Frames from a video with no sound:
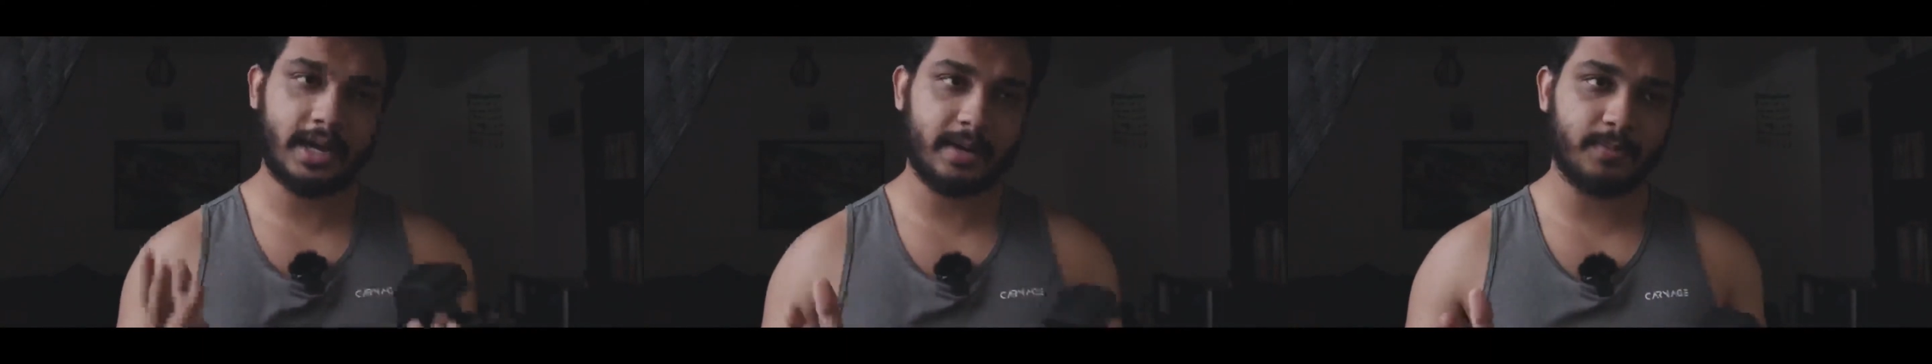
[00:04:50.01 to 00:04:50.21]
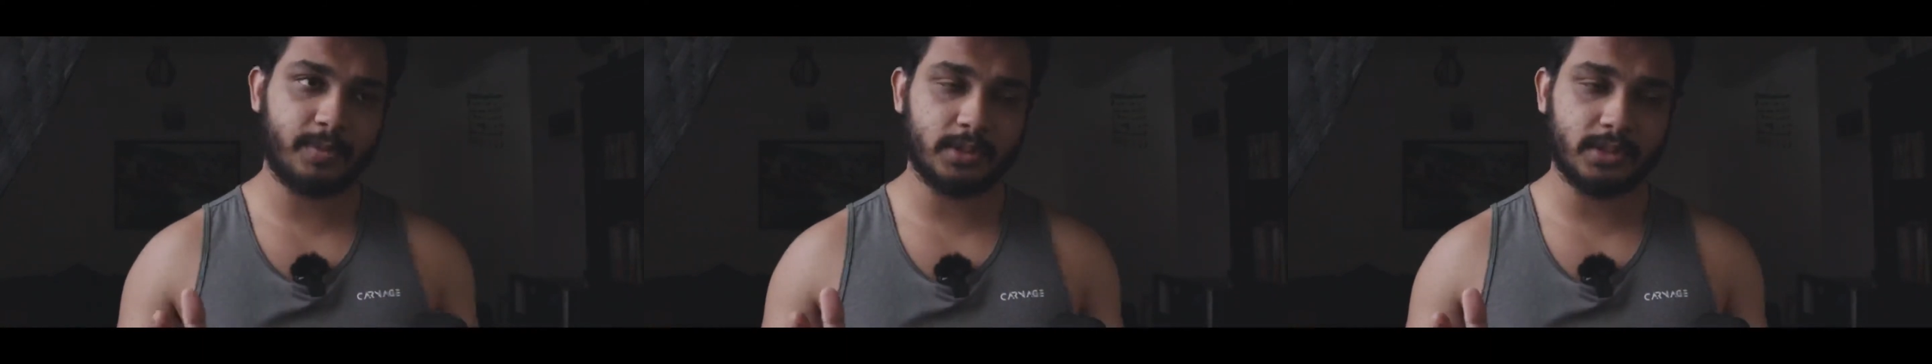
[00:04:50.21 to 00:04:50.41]

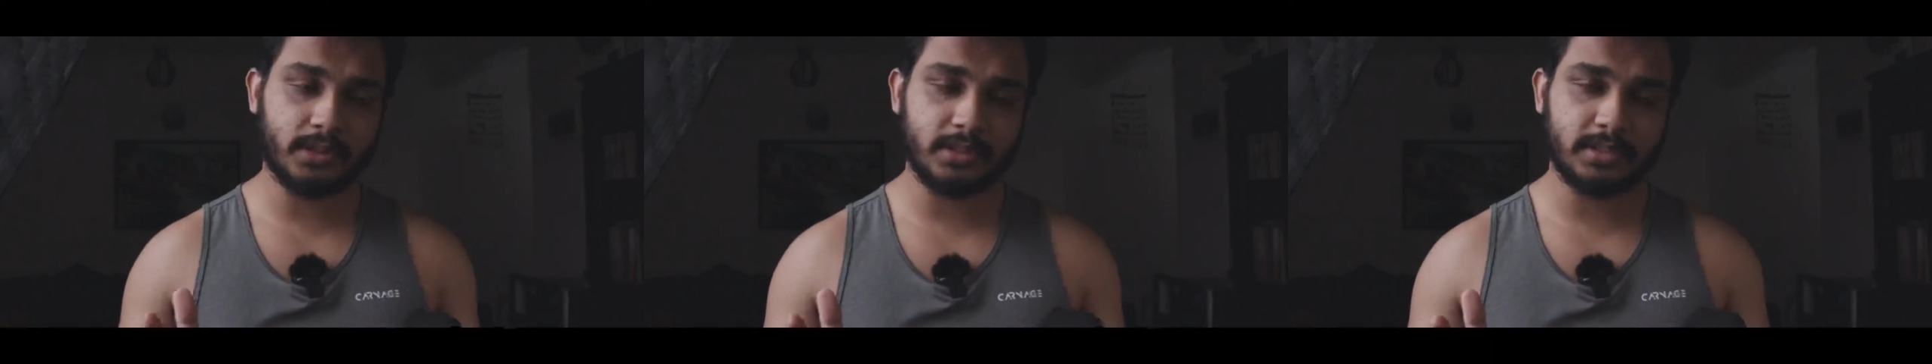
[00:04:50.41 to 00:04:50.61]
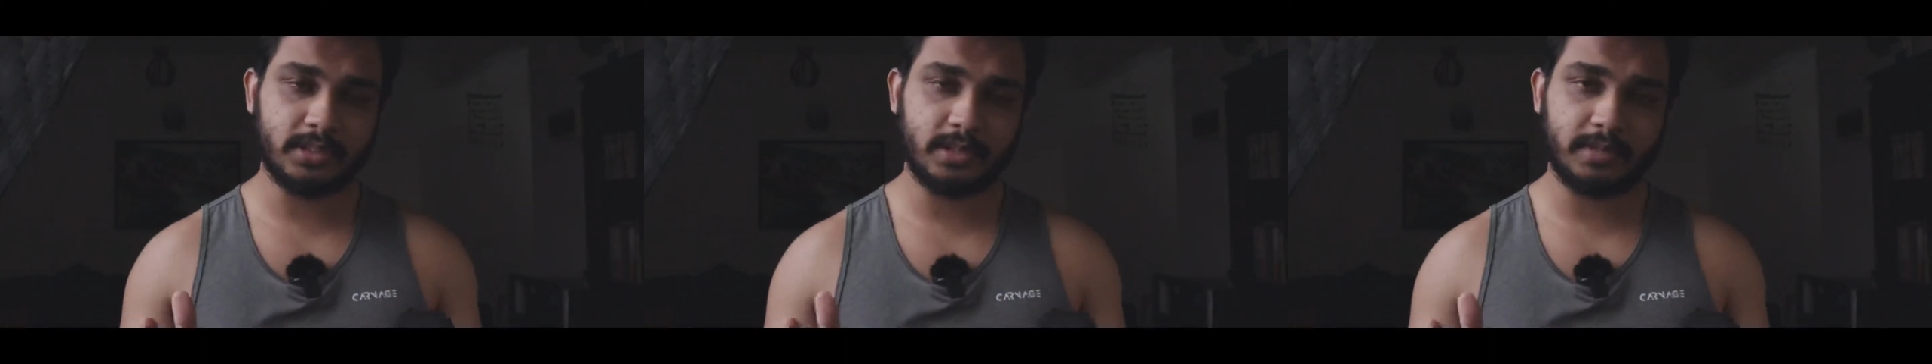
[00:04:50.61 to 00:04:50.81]
I had
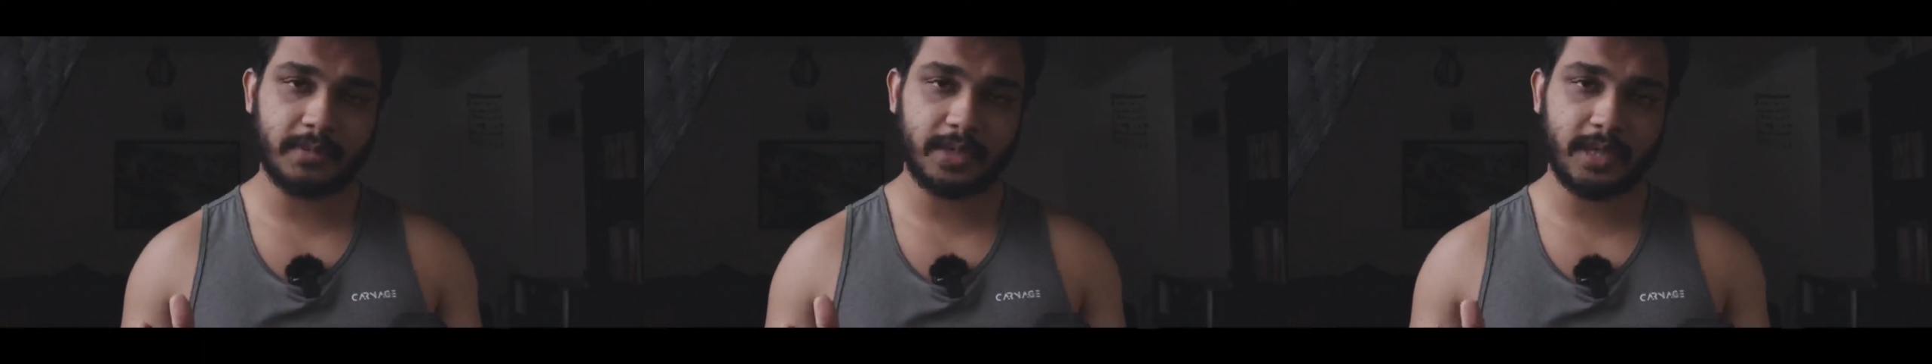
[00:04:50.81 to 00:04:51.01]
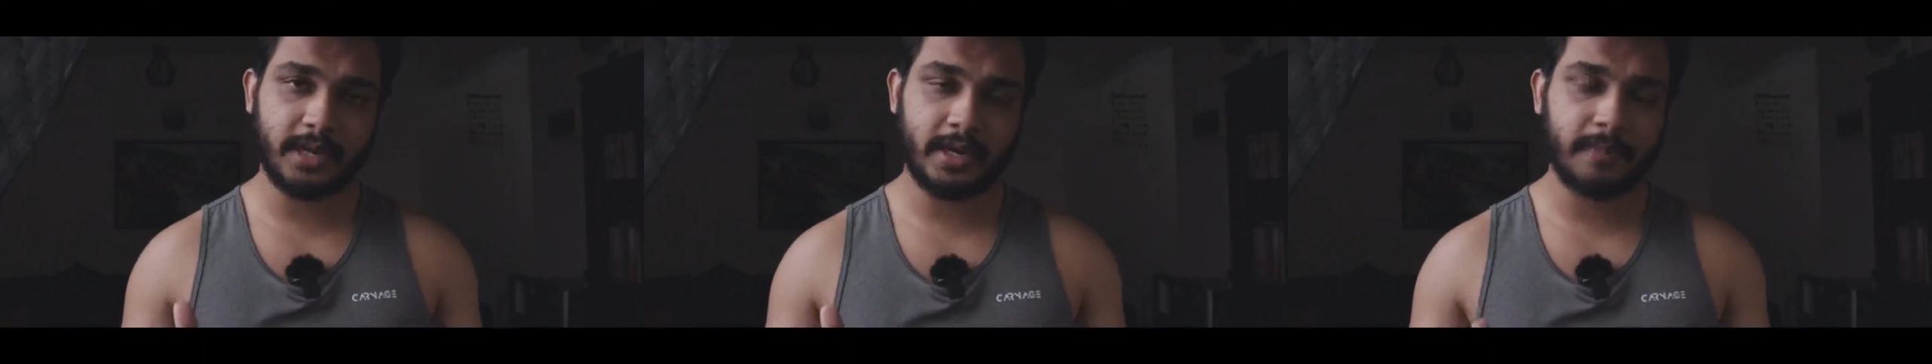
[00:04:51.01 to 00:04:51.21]
both
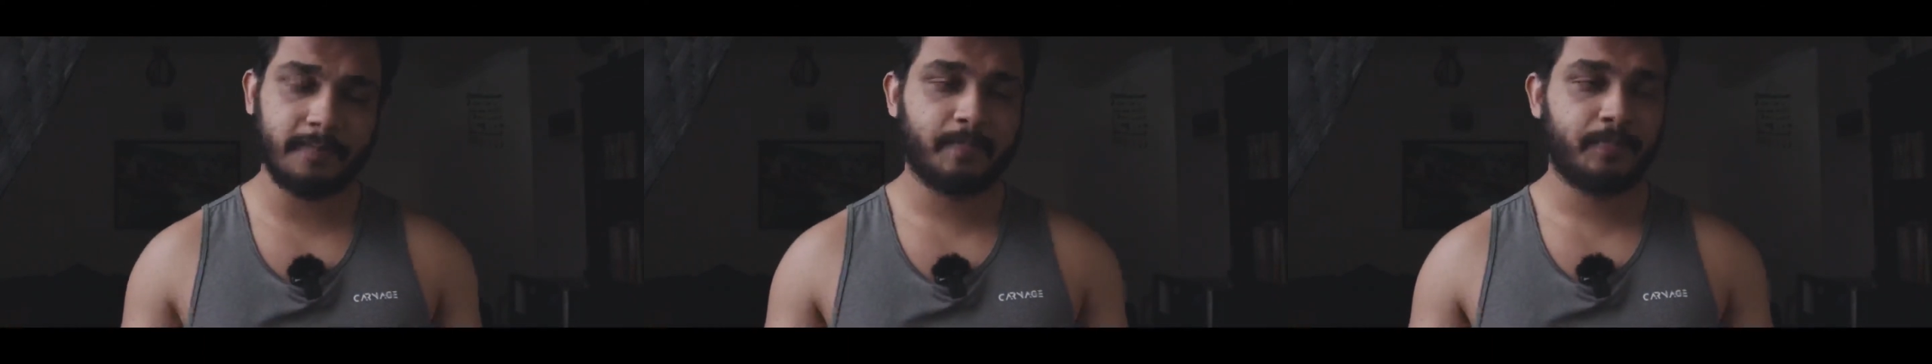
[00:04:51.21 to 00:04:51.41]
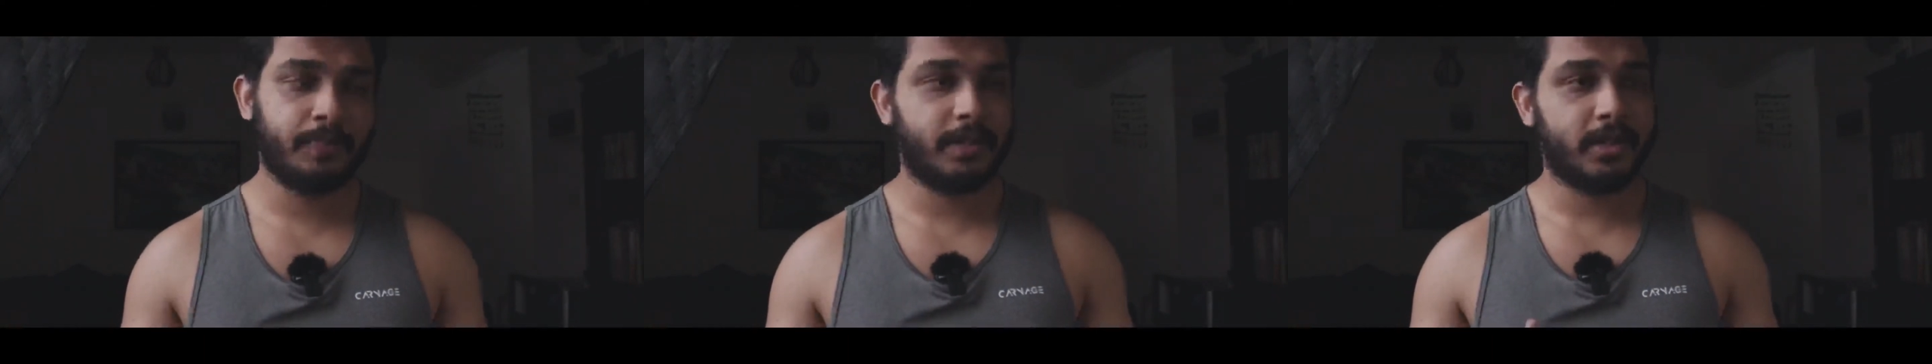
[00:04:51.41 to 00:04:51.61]
things in
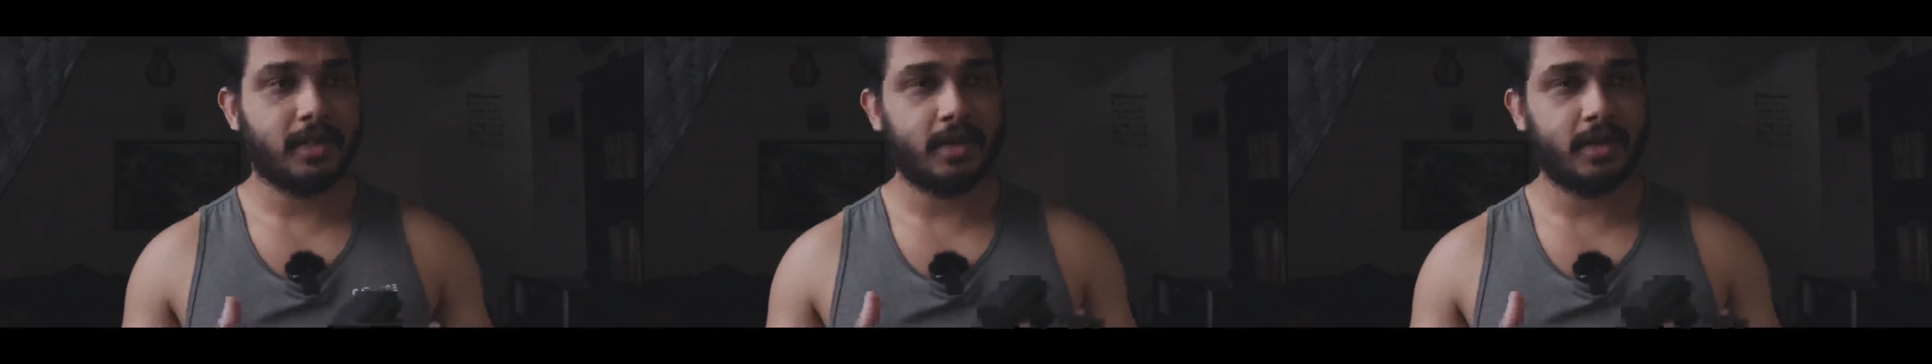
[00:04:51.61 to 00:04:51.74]
mind.